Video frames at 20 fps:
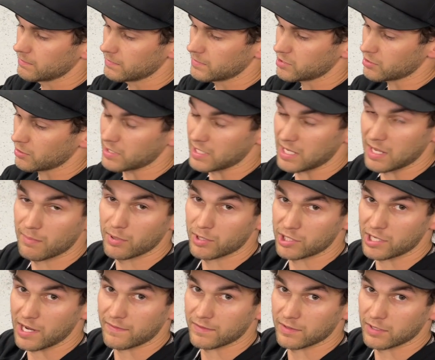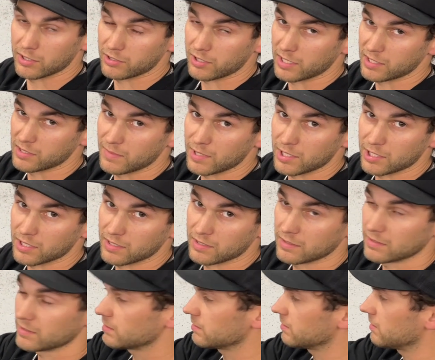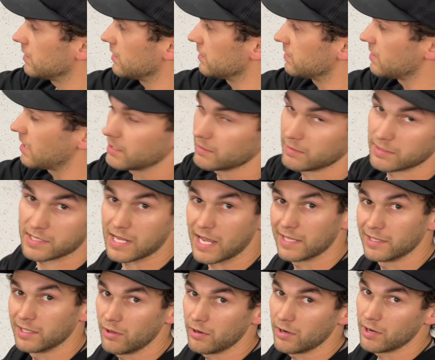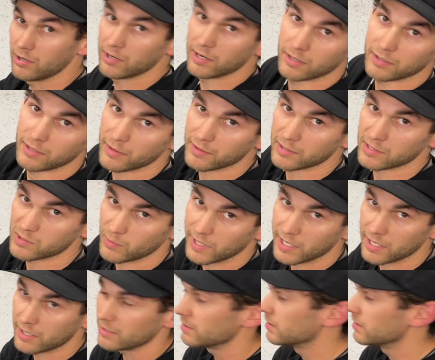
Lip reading: So the input shaft from the transmission is not side loaded or nothing's weird.